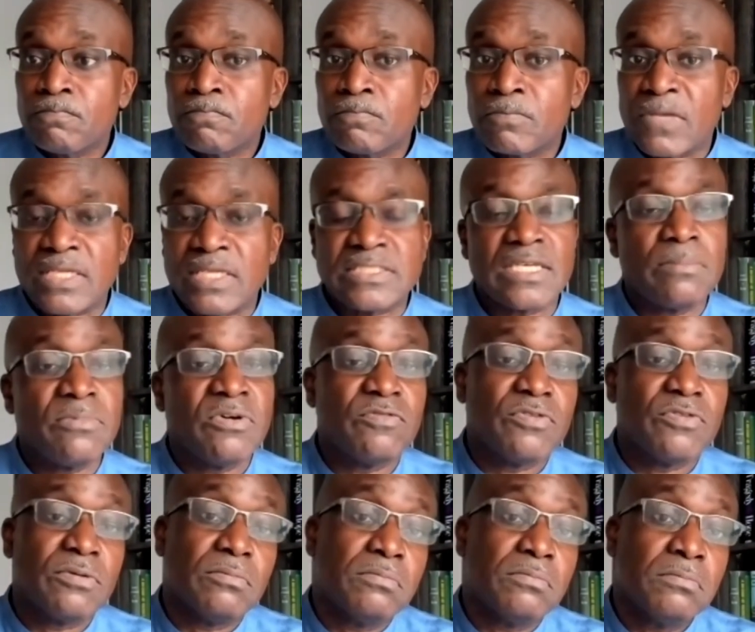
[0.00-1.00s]
And some of
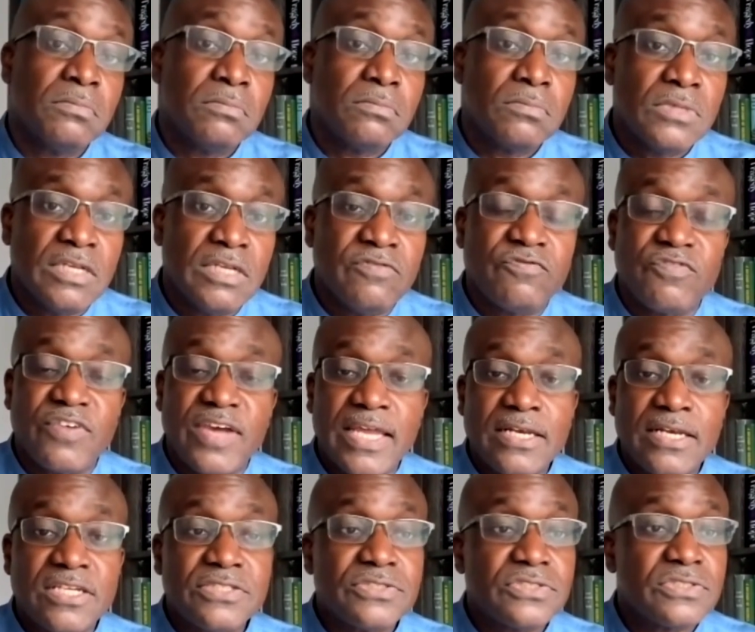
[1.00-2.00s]
them, in
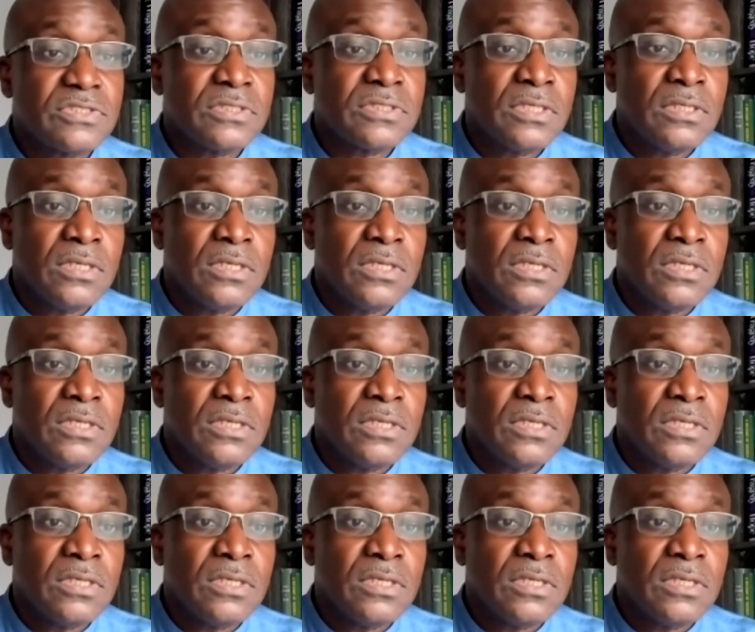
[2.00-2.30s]
fairness,